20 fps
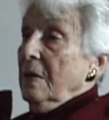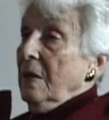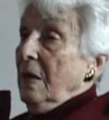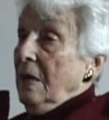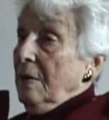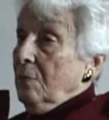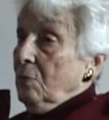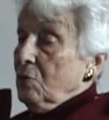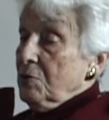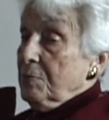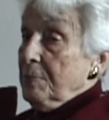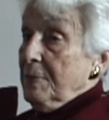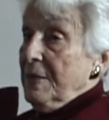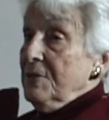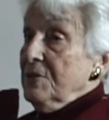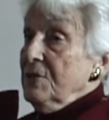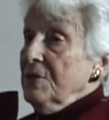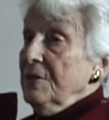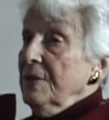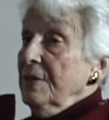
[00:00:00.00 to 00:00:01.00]
I was
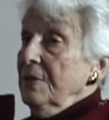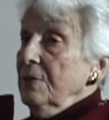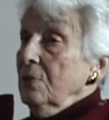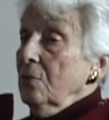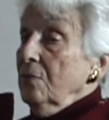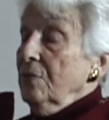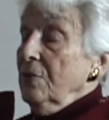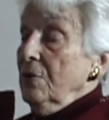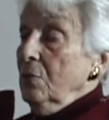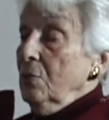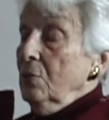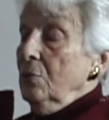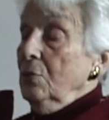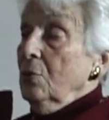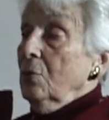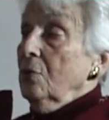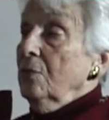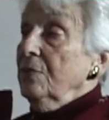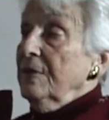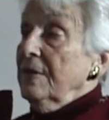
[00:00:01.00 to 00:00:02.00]
president of the
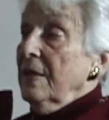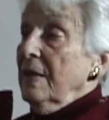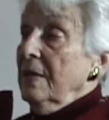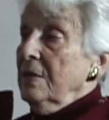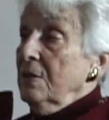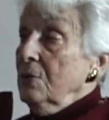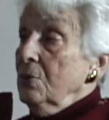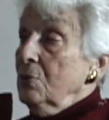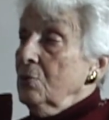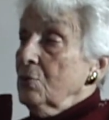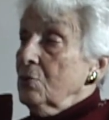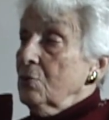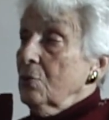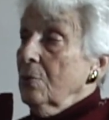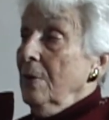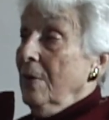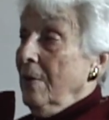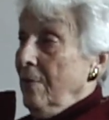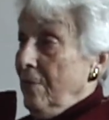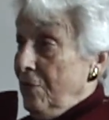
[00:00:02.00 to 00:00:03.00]
Union of Italian Jewish,
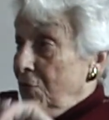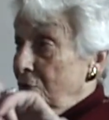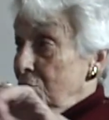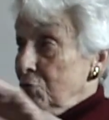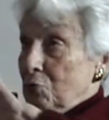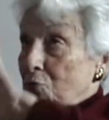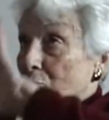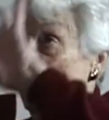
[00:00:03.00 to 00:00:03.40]
first